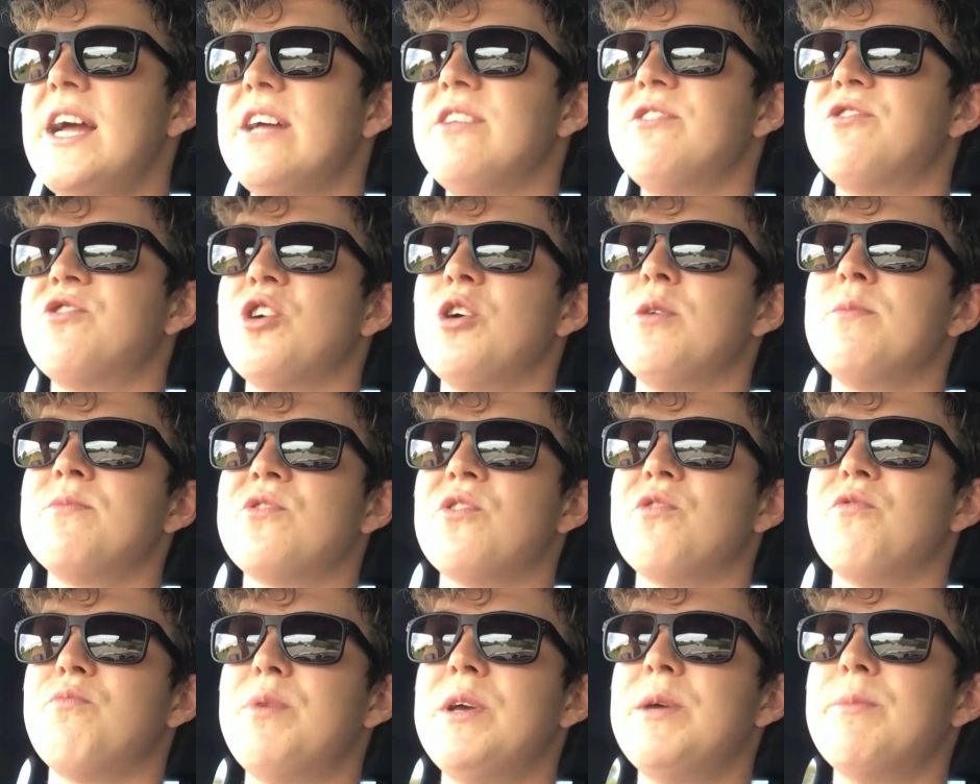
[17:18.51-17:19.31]
in
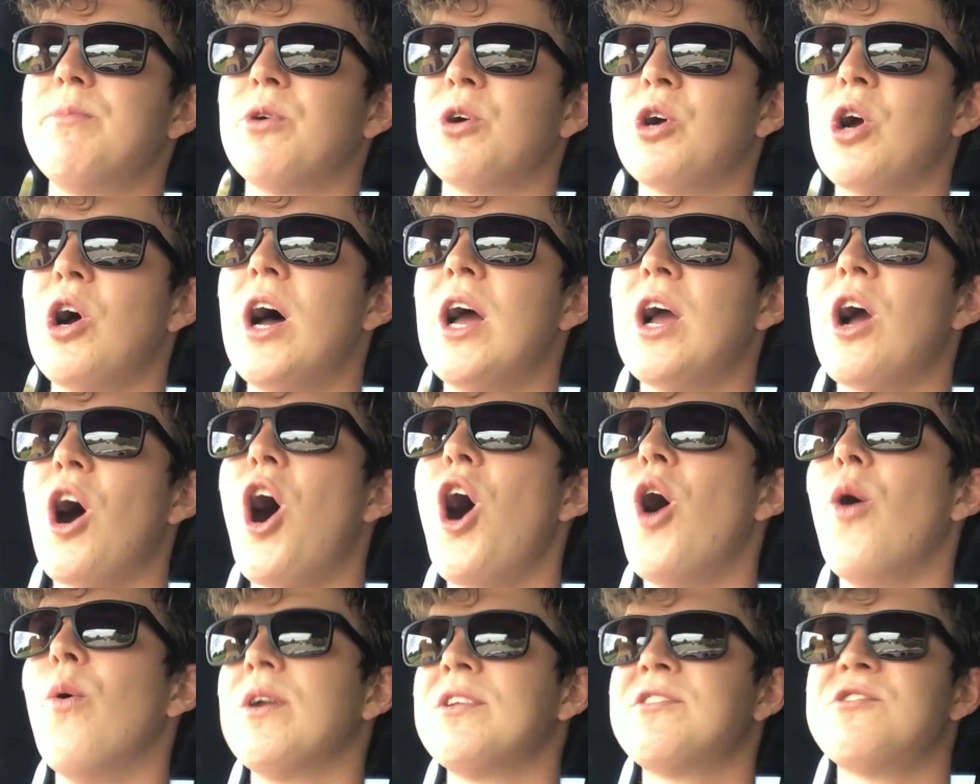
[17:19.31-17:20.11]
terms of people going,
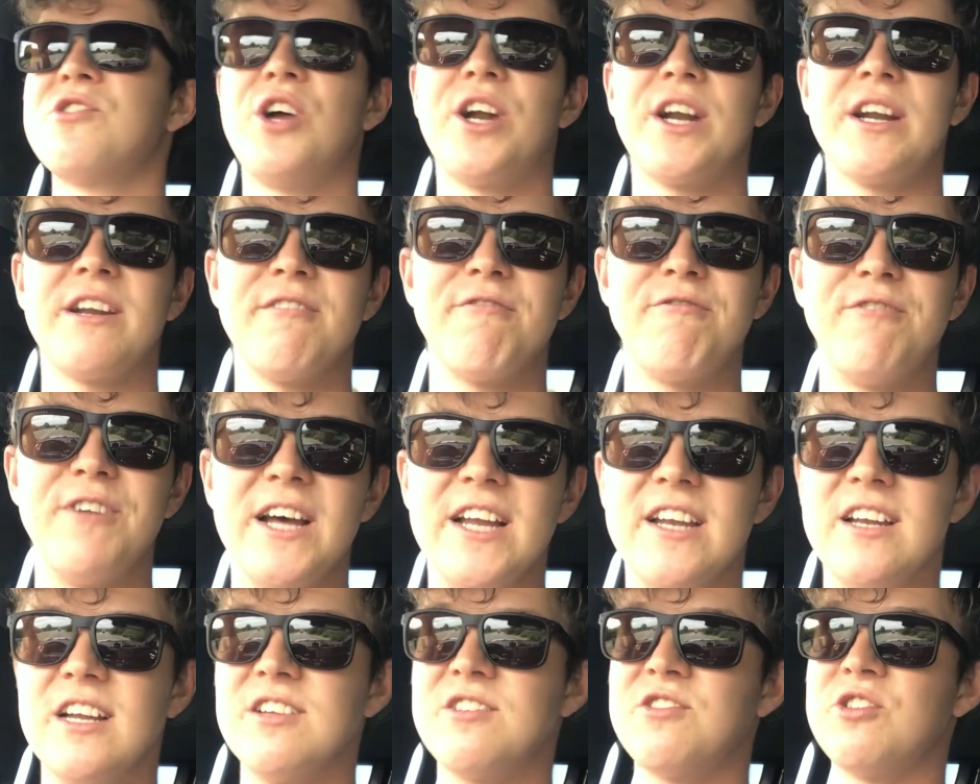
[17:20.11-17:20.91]
oh well, it's not a Defender,